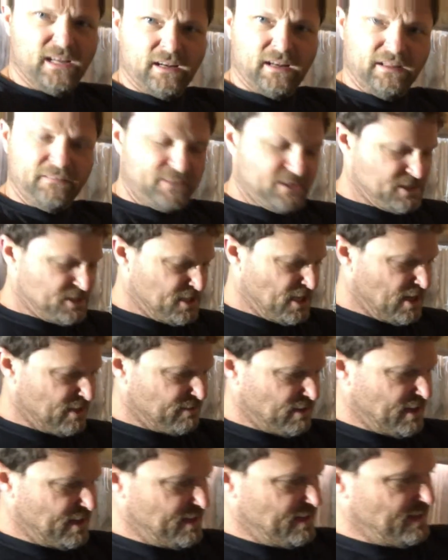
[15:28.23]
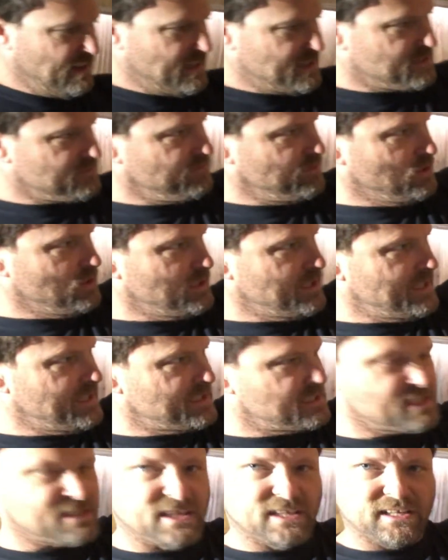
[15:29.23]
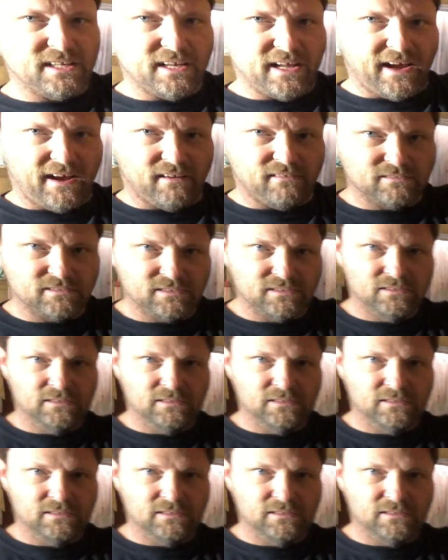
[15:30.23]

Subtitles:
Now this shock right here has fully extended out.